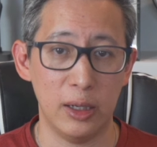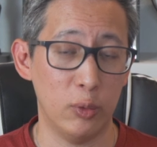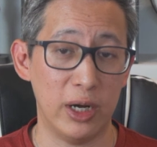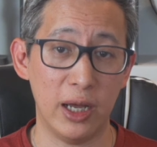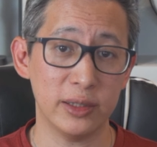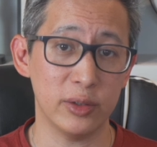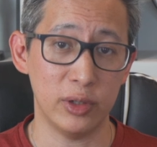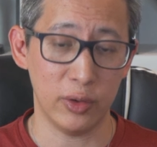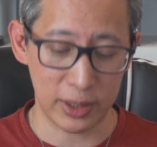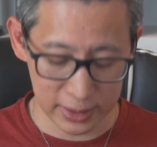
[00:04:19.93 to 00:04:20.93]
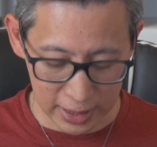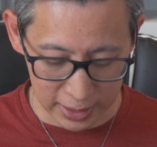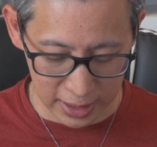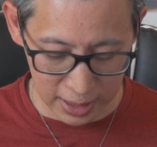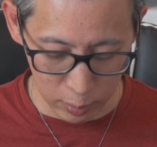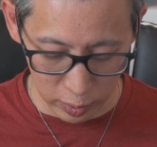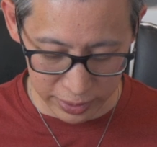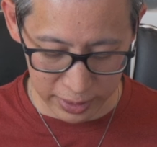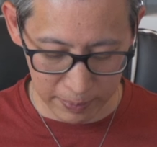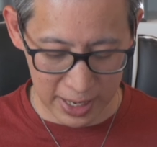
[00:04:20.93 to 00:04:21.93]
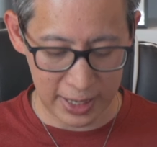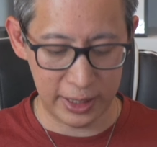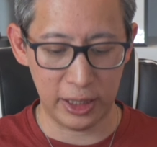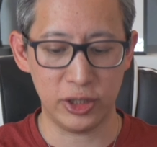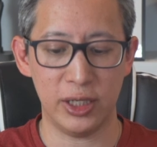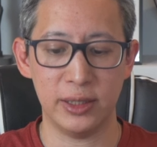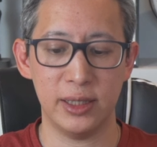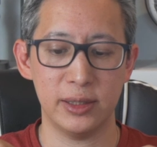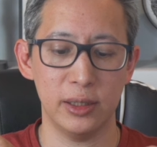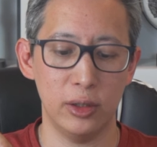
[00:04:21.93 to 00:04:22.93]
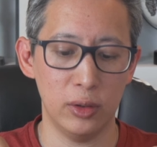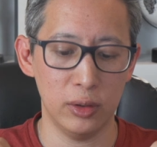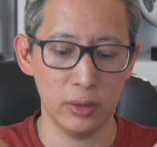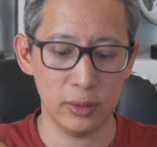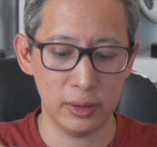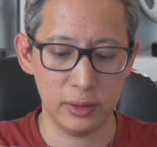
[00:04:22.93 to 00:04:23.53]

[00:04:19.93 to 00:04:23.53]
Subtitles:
And what I also noticed that came with the package is this little